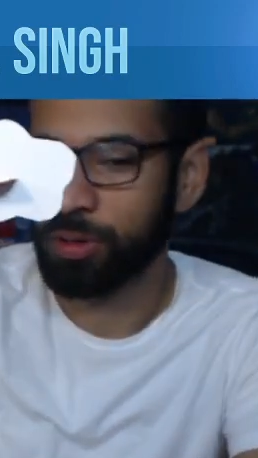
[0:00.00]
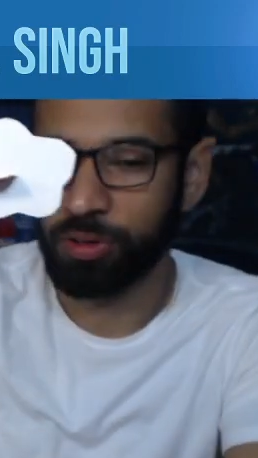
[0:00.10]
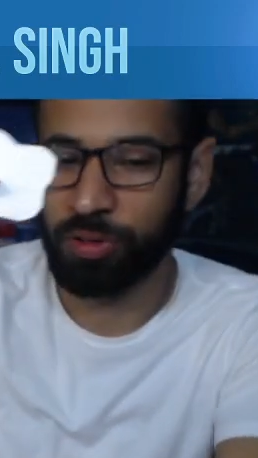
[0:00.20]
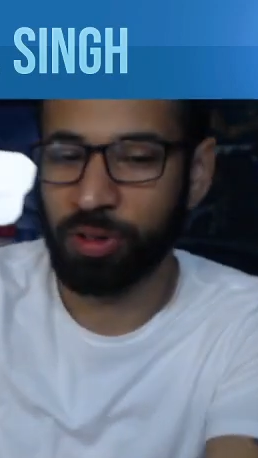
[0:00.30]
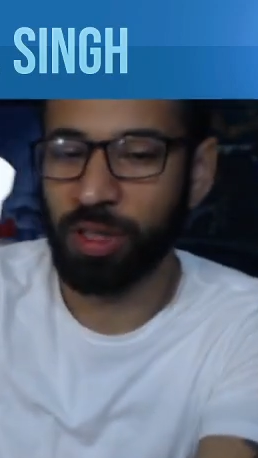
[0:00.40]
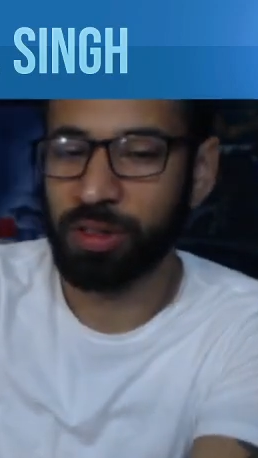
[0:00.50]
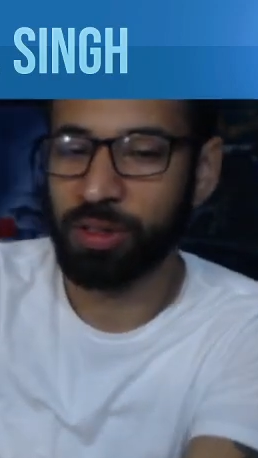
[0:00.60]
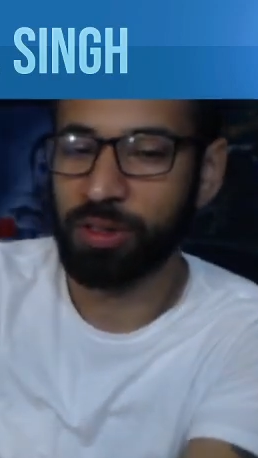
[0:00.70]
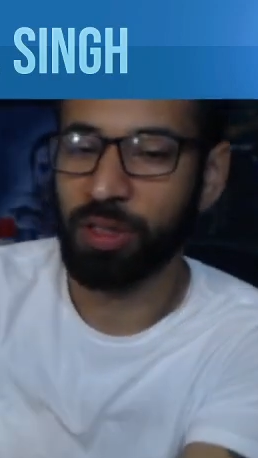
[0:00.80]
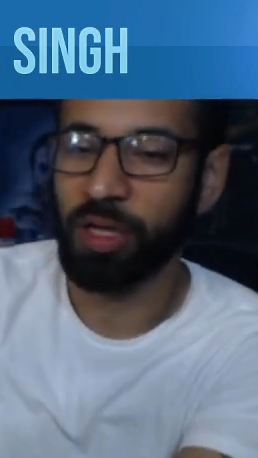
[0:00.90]
So you guys can
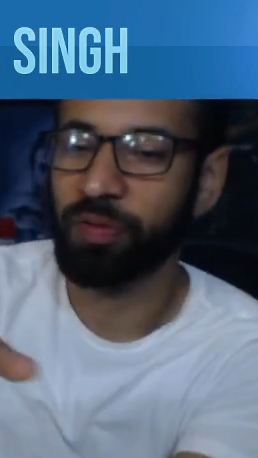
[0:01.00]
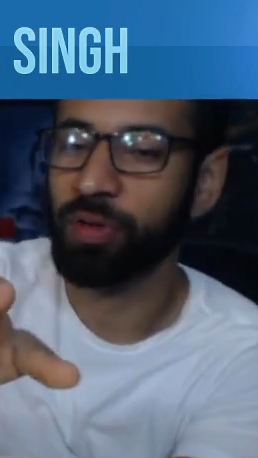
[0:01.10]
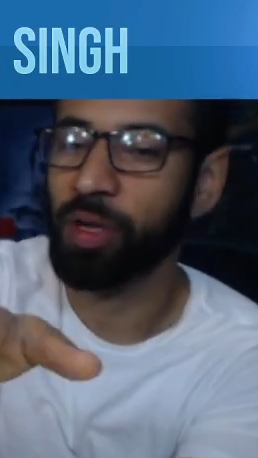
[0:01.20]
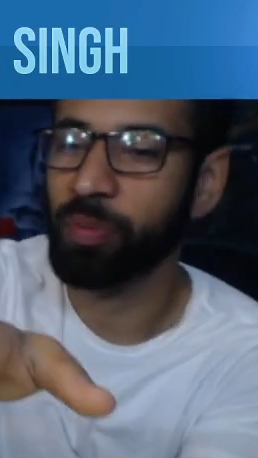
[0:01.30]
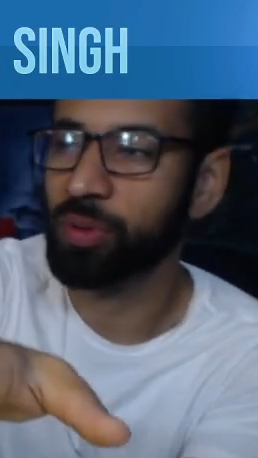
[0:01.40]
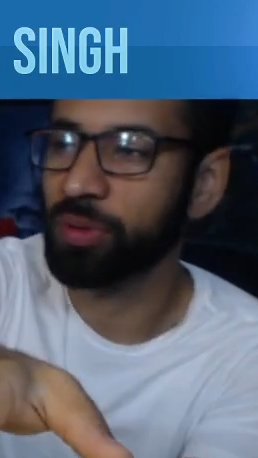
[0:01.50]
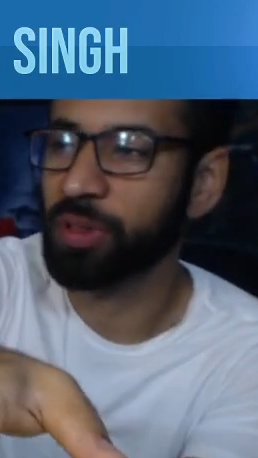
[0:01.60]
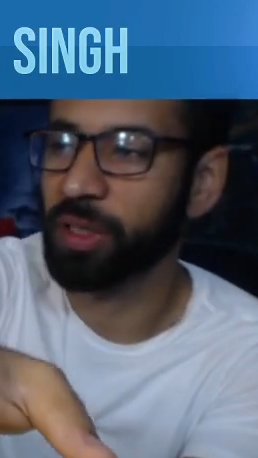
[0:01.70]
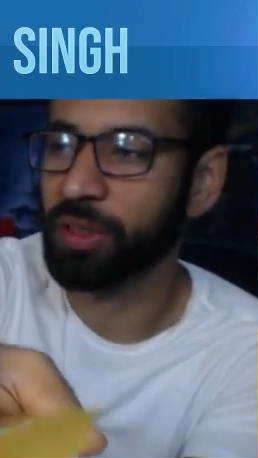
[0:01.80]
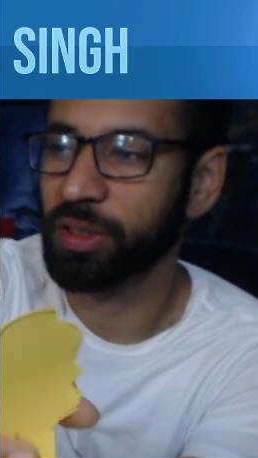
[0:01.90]
see I have a couple of
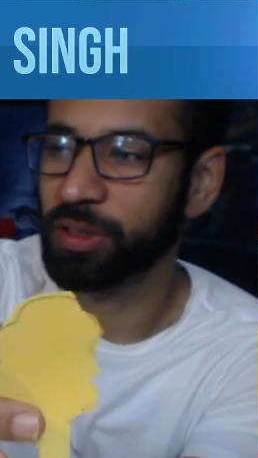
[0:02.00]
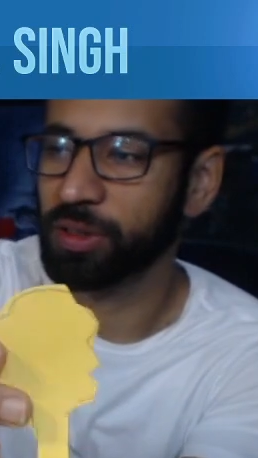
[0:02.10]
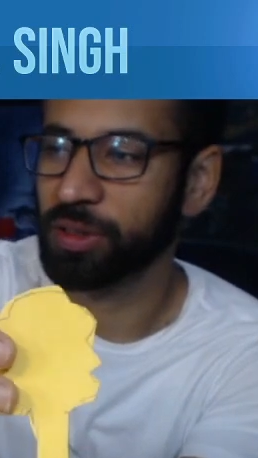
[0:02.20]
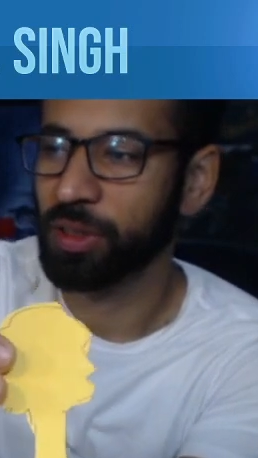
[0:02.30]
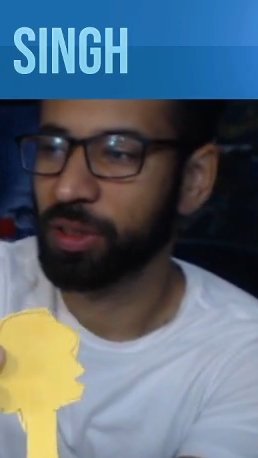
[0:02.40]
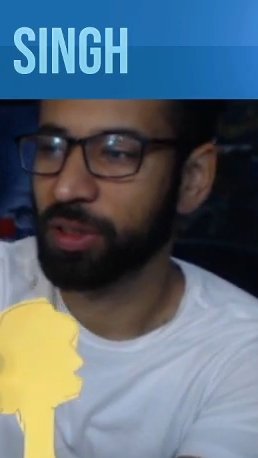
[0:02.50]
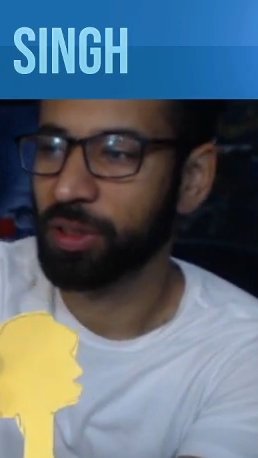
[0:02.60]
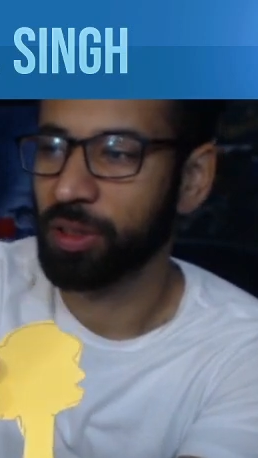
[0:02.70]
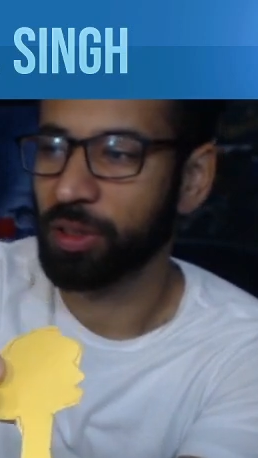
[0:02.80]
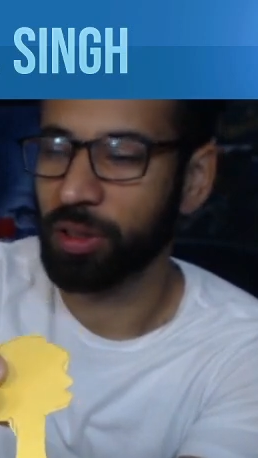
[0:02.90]
techniques.
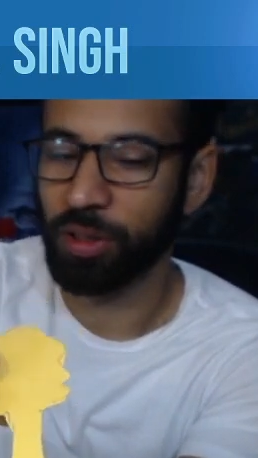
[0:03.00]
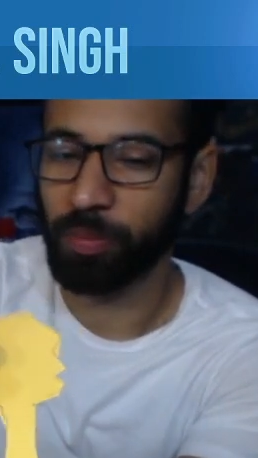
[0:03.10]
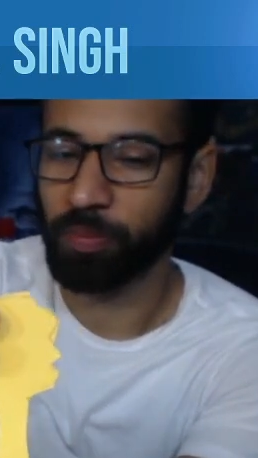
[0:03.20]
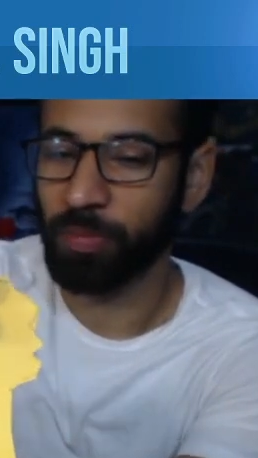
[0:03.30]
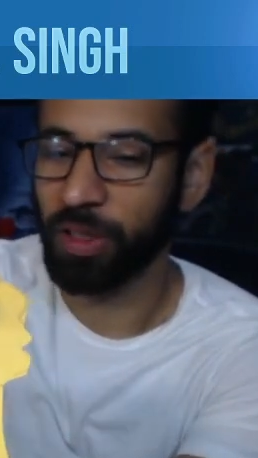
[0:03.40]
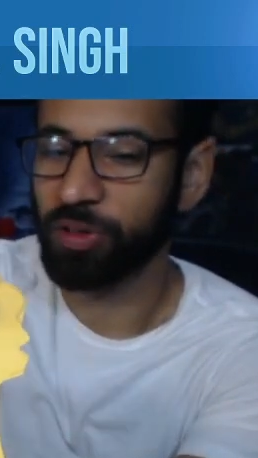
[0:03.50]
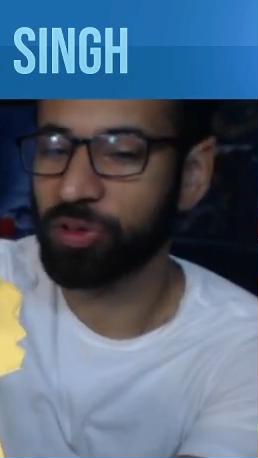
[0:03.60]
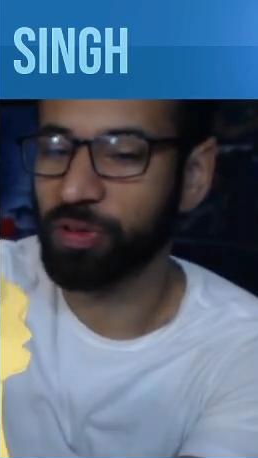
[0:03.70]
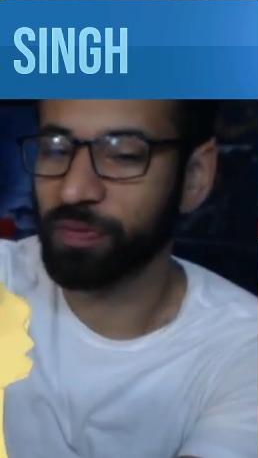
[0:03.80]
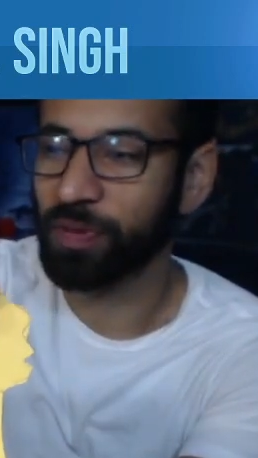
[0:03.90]
Um, I use
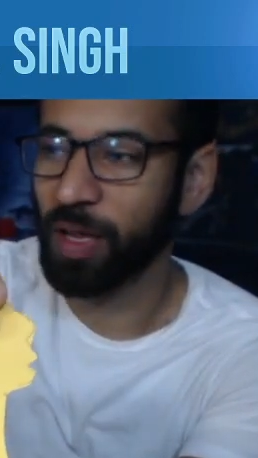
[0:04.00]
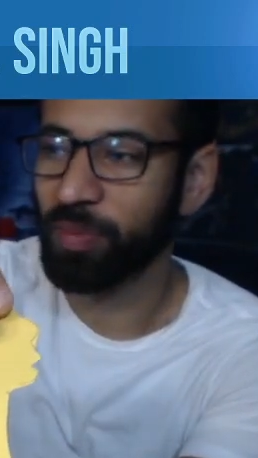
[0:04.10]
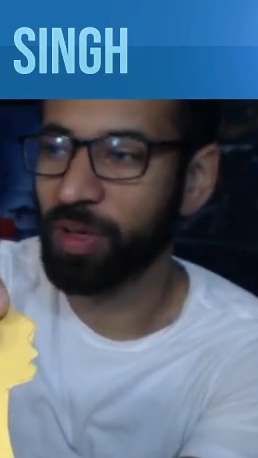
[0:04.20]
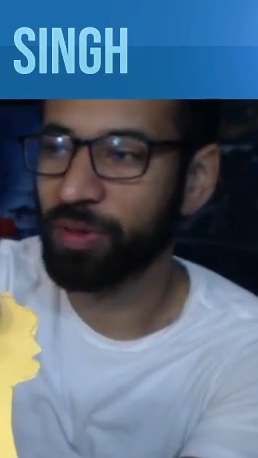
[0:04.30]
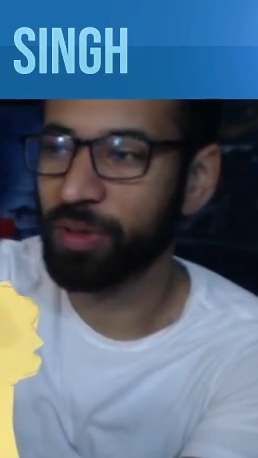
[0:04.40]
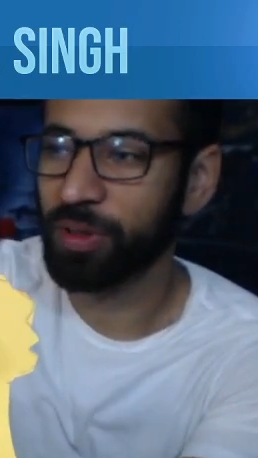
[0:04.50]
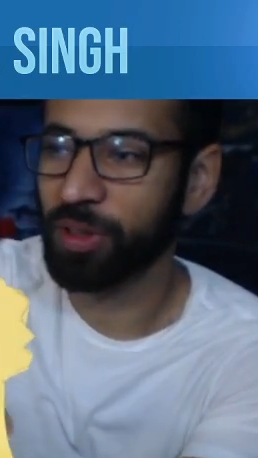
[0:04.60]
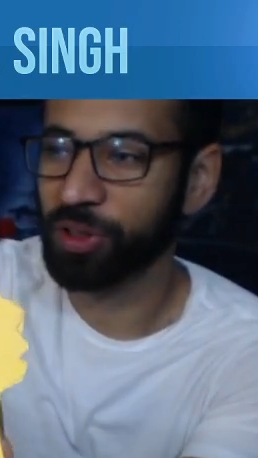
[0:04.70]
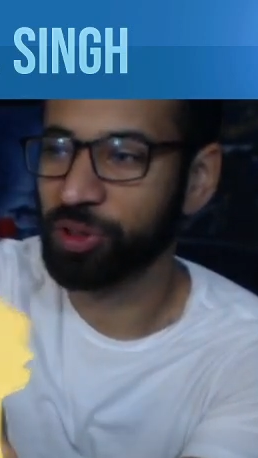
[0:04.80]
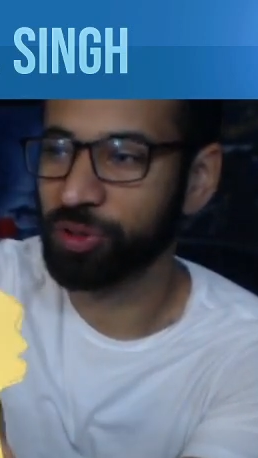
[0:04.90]
the flap method.
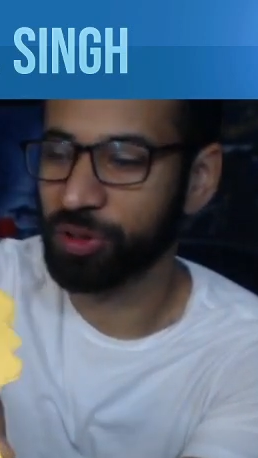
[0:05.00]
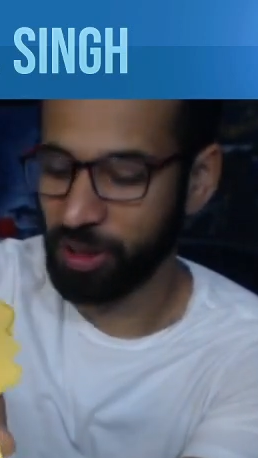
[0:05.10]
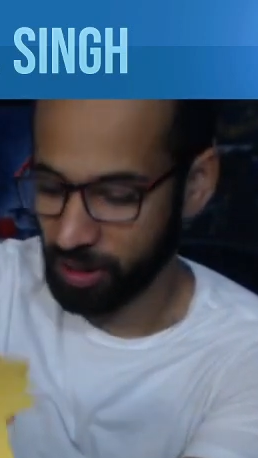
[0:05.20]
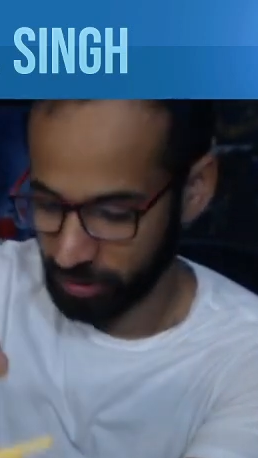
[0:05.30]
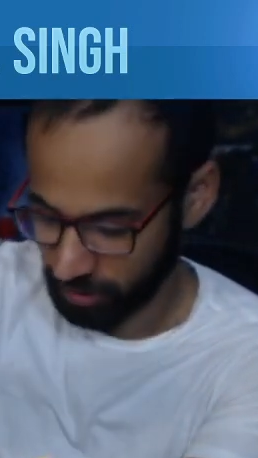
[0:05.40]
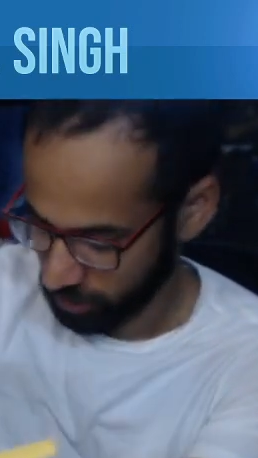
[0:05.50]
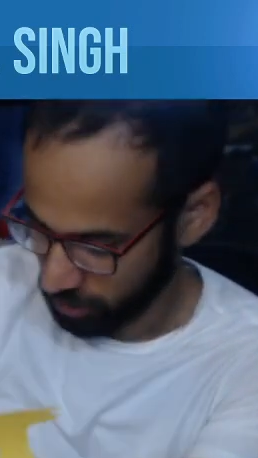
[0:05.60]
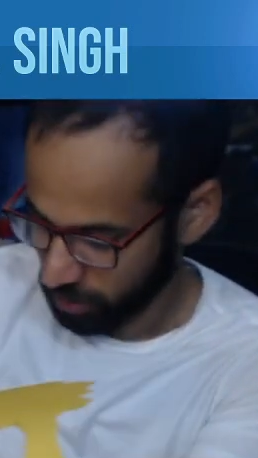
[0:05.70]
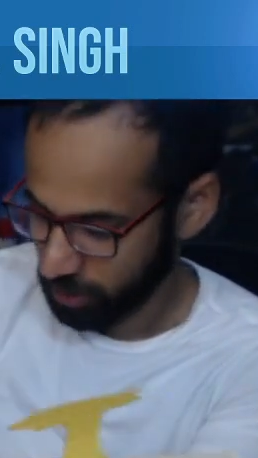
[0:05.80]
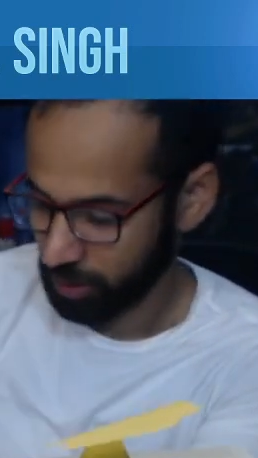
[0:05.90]
I showed you guys
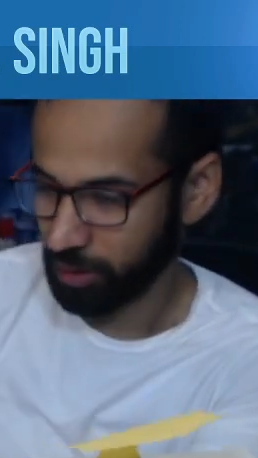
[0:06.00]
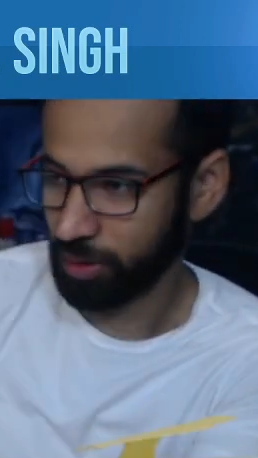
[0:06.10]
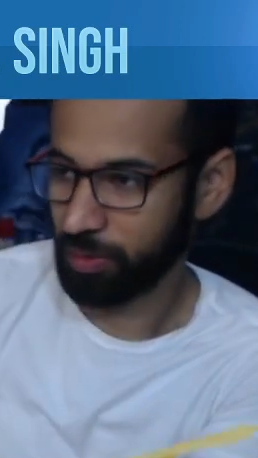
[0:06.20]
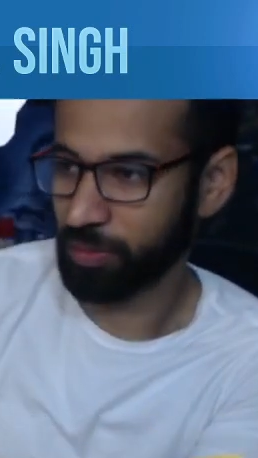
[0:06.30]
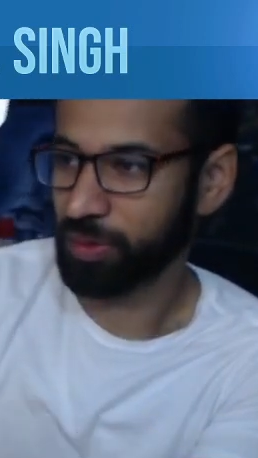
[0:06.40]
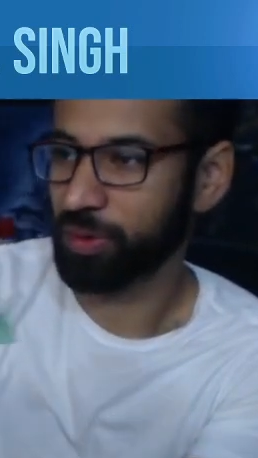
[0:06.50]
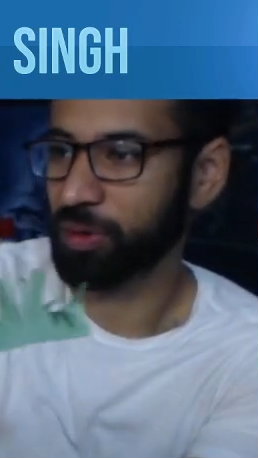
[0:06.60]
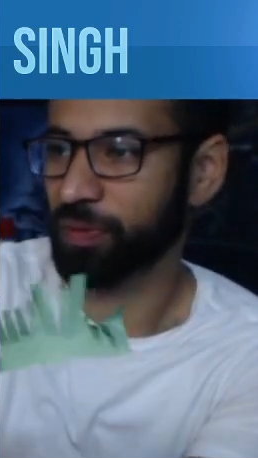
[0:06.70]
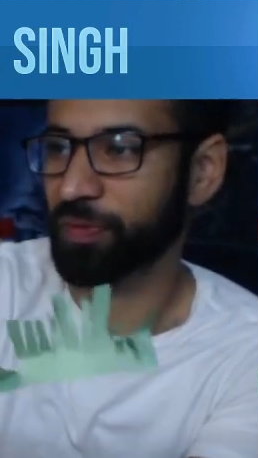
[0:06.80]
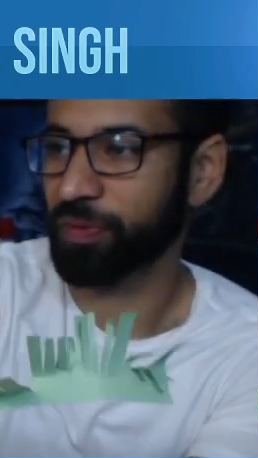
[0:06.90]
um,
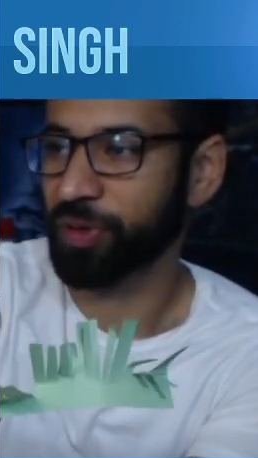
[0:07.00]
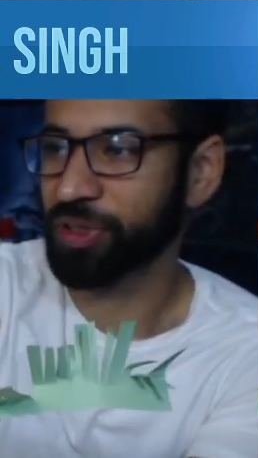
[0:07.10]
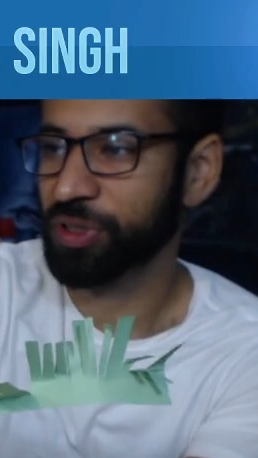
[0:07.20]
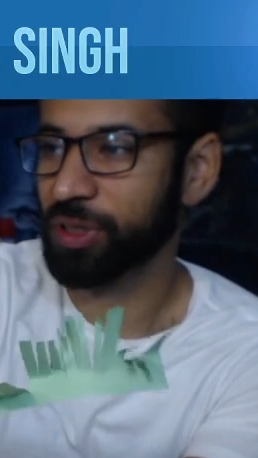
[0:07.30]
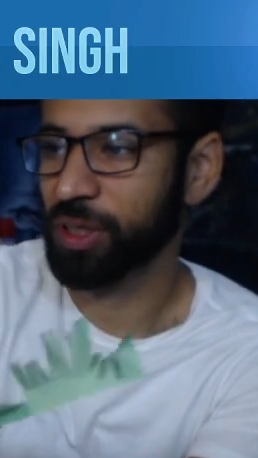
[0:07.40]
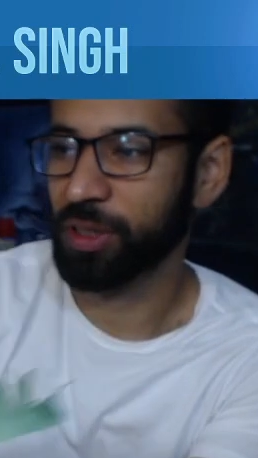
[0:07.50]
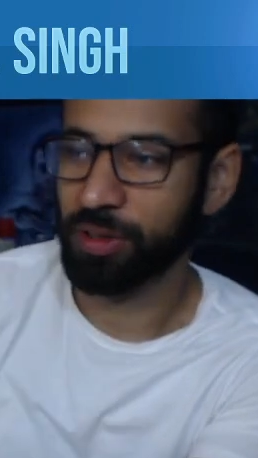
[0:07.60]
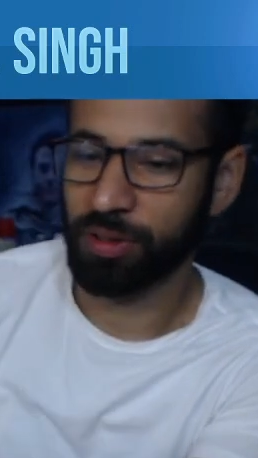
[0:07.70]
the fringe cut.